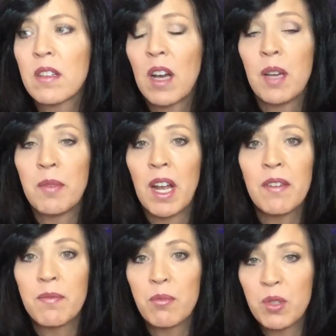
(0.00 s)
I mean,
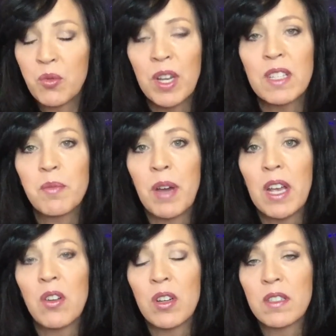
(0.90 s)
I was raised by a
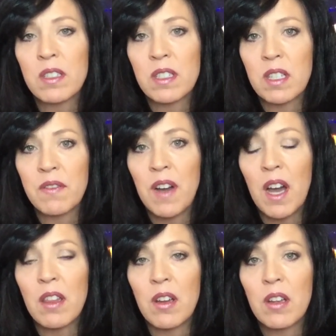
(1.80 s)
narcissistic
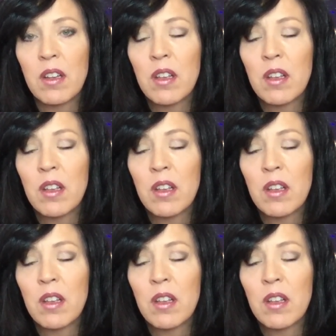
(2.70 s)
father.